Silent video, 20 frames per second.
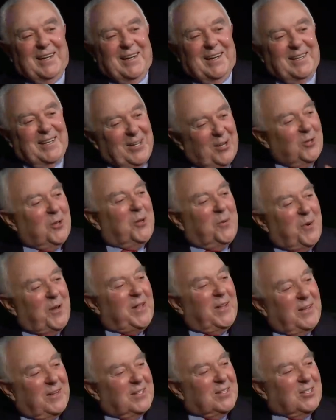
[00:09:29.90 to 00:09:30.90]
And the only way
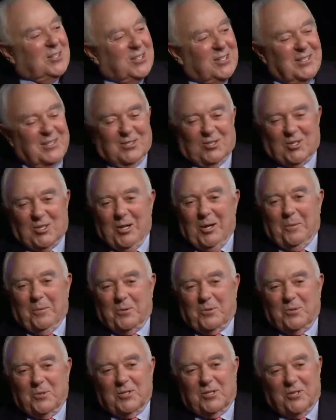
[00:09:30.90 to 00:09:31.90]
they're going to see the
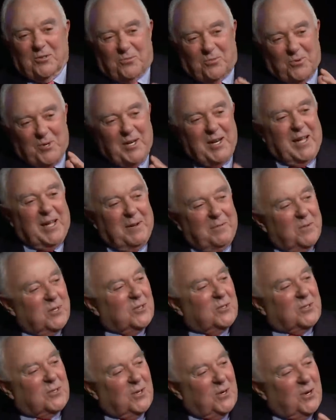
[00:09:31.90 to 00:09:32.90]
sculpture is if we name
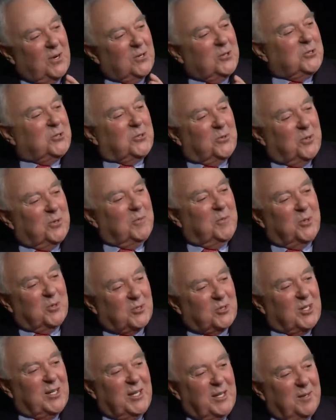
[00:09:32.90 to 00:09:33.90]
this the Hirshhorn
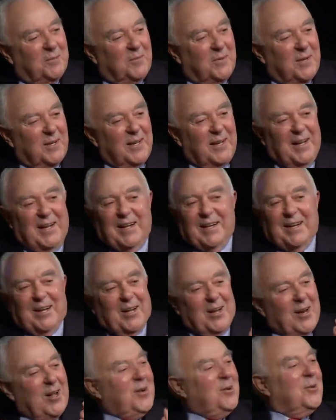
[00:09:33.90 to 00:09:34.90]
Museum.
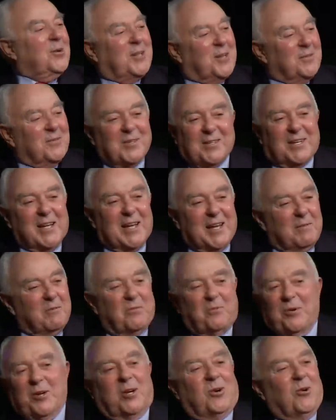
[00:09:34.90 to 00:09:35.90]
Now, I don't give a damn
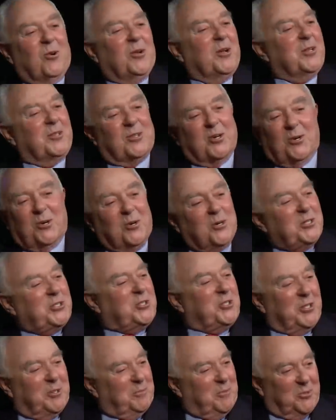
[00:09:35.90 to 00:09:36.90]
if we call it the
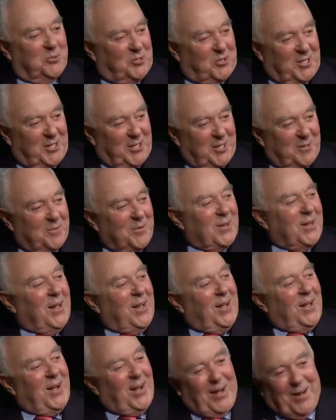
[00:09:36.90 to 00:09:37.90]
Horseshit Museum.
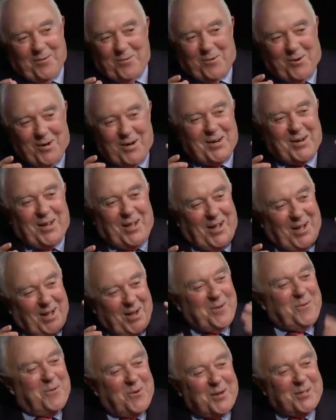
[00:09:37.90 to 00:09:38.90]
I want,
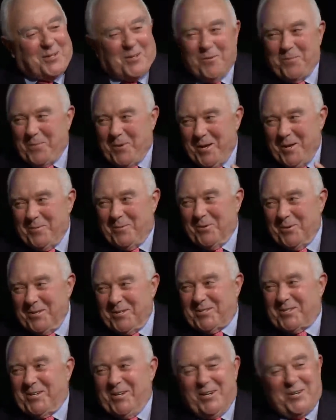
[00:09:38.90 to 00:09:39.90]
I want the people of
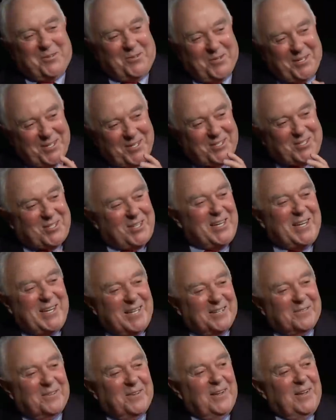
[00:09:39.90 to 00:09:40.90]
this country to see
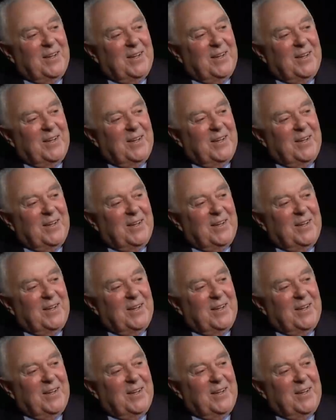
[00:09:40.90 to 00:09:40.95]
it.